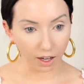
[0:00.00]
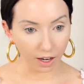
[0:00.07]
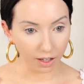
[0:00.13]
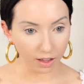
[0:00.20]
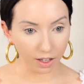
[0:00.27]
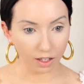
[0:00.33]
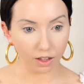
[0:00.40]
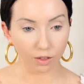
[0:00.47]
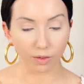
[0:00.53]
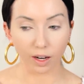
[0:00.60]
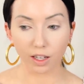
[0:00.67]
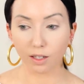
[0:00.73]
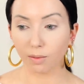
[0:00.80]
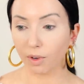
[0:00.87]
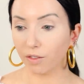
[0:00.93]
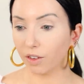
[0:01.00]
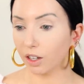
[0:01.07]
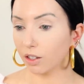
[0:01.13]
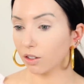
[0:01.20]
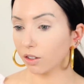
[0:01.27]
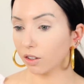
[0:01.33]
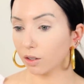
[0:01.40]
I think the rest of my
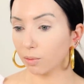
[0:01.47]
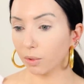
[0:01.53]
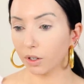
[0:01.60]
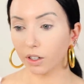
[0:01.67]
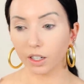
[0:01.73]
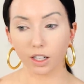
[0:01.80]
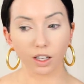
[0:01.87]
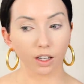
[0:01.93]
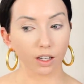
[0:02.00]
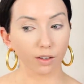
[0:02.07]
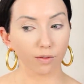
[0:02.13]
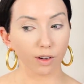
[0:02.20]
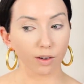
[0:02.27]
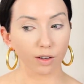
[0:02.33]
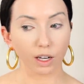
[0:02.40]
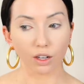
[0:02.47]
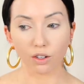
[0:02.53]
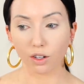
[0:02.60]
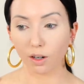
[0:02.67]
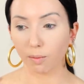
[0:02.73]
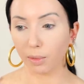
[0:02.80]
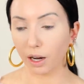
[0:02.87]
face looks pretty good
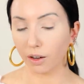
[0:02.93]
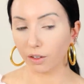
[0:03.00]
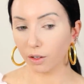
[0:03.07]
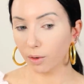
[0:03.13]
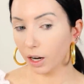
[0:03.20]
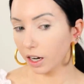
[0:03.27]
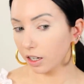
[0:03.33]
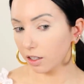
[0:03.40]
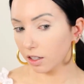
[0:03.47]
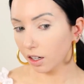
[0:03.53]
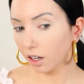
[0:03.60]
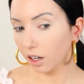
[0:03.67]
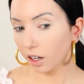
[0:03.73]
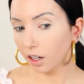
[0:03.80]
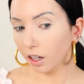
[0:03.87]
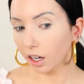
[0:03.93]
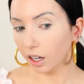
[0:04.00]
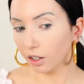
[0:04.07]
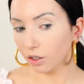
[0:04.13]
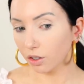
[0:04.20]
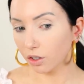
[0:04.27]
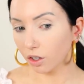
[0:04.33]
foundation and powder-wise,
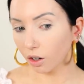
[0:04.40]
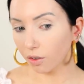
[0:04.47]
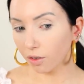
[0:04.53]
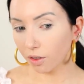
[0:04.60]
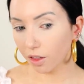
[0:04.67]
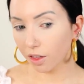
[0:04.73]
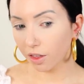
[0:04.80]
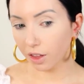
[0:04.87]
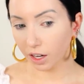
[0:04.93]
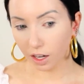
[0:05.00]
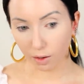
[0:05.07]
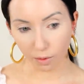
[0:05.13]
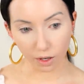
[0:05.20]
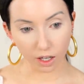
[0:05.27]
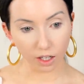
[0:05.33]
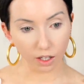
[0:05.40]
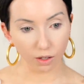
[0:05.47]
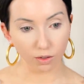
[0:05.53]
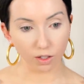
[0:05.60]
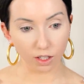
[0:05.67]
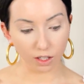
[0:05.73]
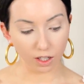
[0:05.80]
I don't think we're gonna
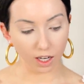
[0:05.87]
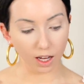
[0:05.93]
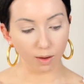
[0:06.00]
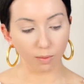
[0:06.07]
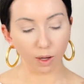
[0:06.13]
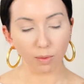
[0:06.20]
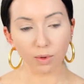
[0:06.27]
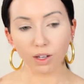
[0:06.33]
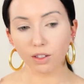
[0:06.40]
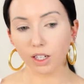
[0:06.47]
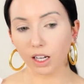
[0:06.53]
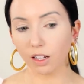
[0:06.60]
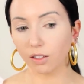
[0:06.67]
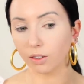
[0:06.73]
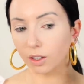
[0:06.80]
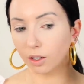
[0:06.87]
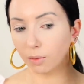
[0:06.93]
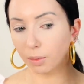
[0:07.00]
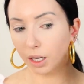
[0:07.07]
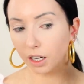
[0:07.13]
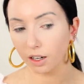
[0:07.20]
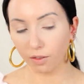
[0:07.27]
use this today. Maybe I'll take a little
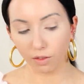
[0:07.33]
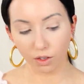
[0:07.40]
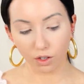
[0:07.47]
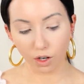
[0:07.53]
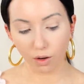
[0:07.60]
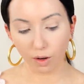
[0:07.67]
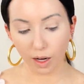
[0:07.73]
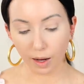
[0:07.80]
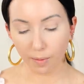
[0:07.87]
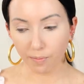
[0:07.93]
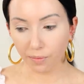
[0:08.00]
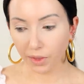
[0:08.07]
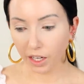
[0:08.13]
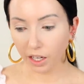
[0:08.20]
bit of the Joah